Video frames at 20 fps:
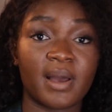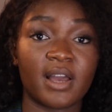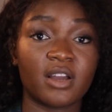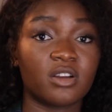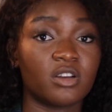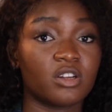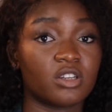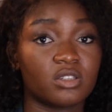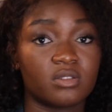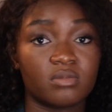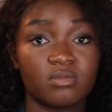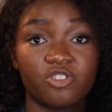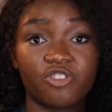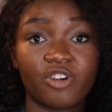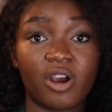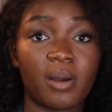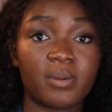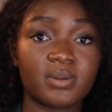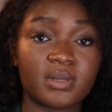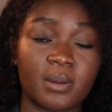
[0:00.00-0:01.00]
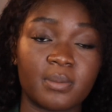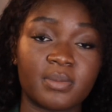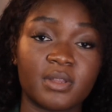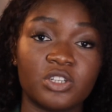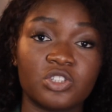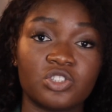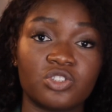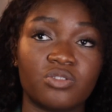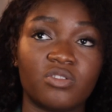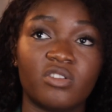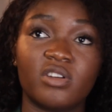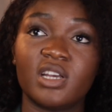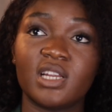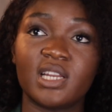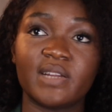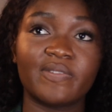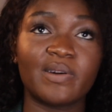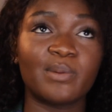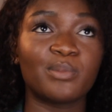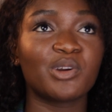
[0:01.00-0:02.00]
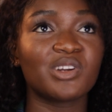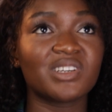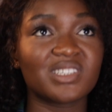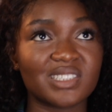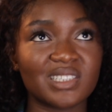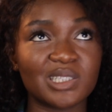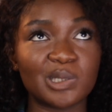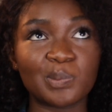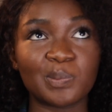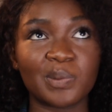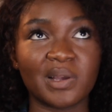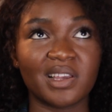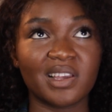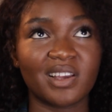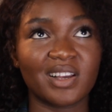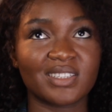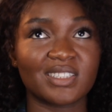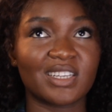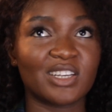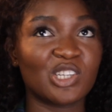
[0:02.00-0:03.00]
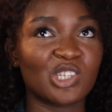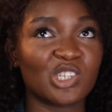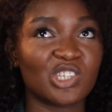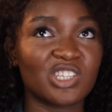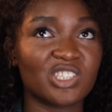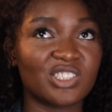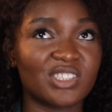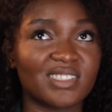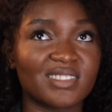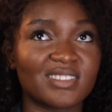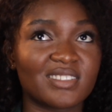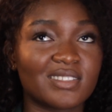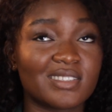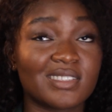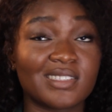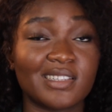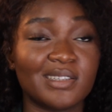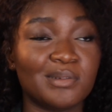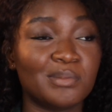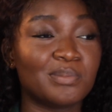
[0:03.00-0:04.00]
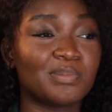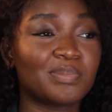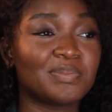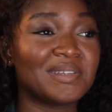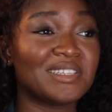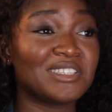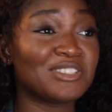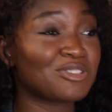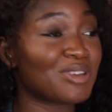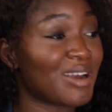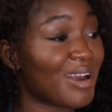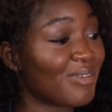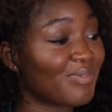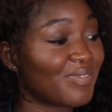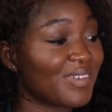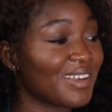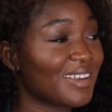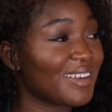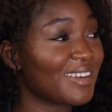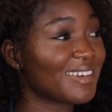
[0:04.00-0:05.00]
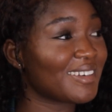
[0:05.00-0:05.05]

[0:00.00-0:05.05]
I could grab something to read if I'm not sleeping, because I usually just sleep in traffic.